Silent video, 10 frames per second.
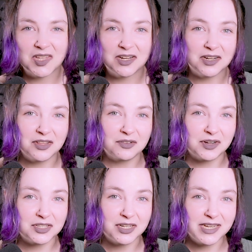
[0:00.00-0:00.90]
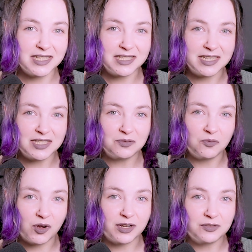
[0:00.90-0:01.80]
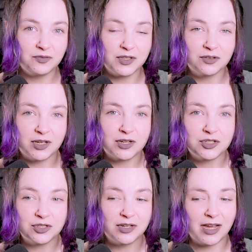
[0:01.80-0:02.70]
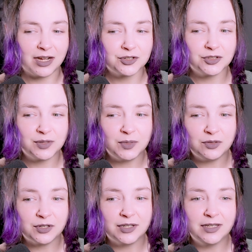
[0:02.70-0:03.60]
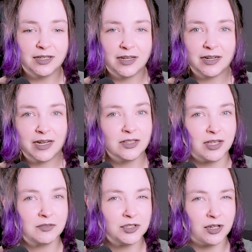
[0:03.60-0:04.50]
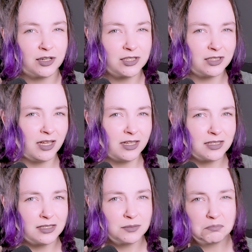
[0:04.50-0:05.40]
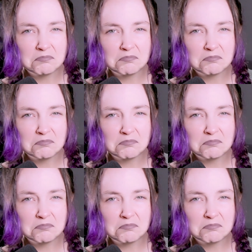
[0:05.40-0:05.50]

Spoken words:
And another question, is this what 5th graders should actually be learning in a language arts class?